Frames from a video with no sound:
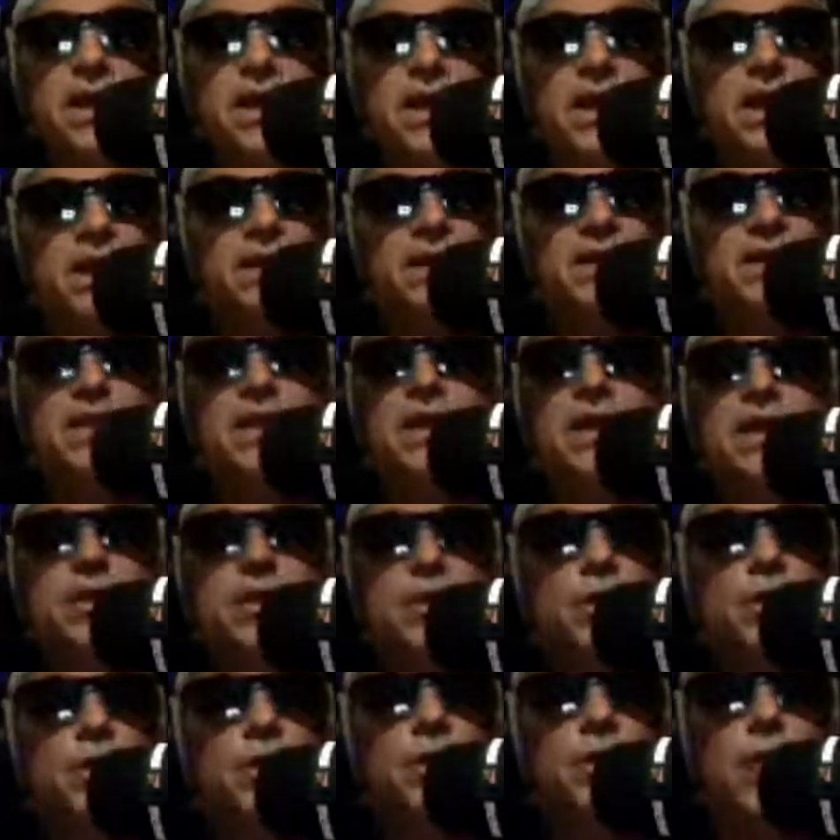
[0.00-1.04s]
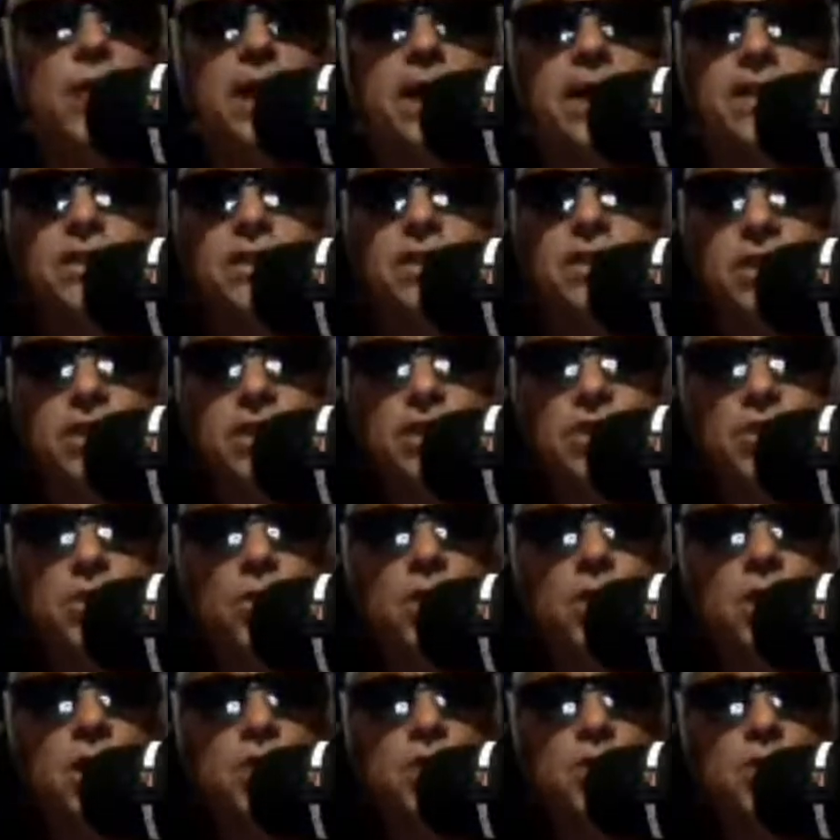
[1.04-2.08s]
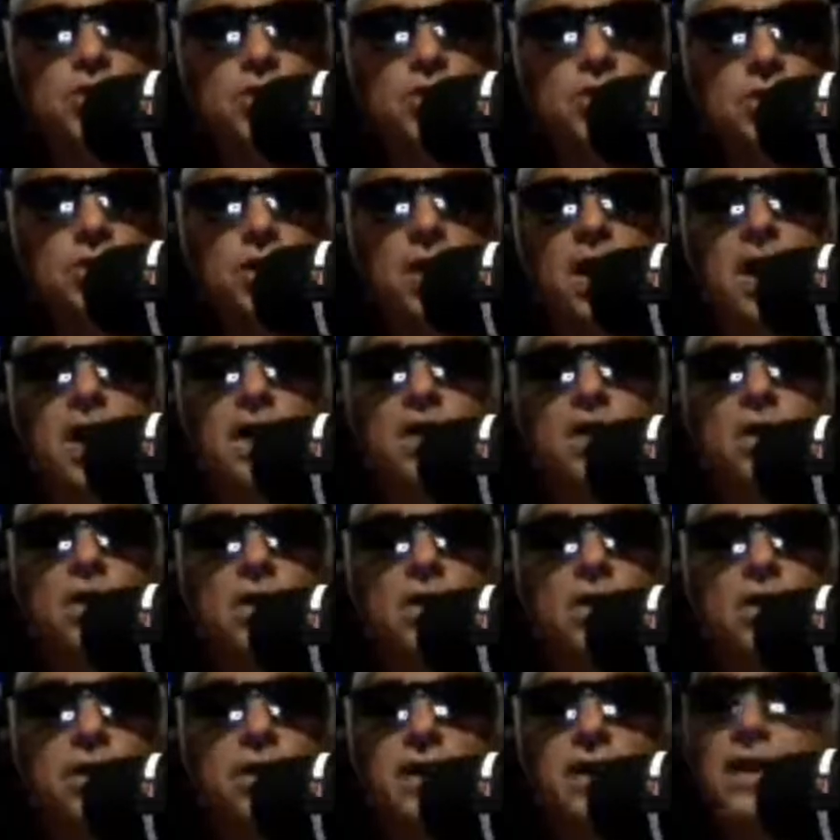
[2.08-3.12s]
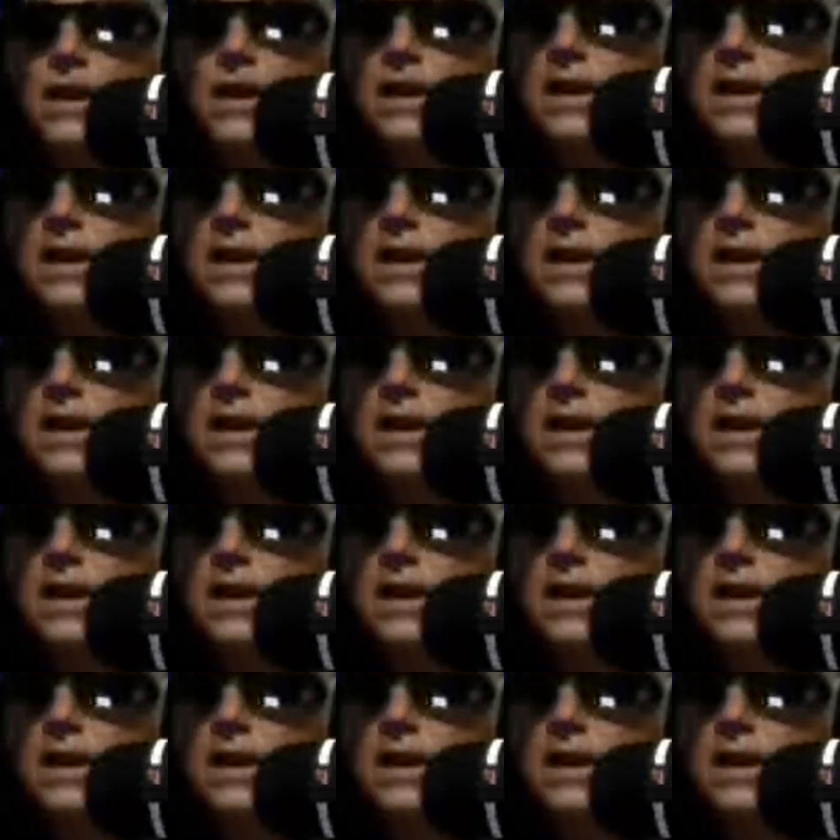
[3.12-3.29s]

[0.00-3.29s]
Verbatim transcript: It sounded great, just the way it was tracked on.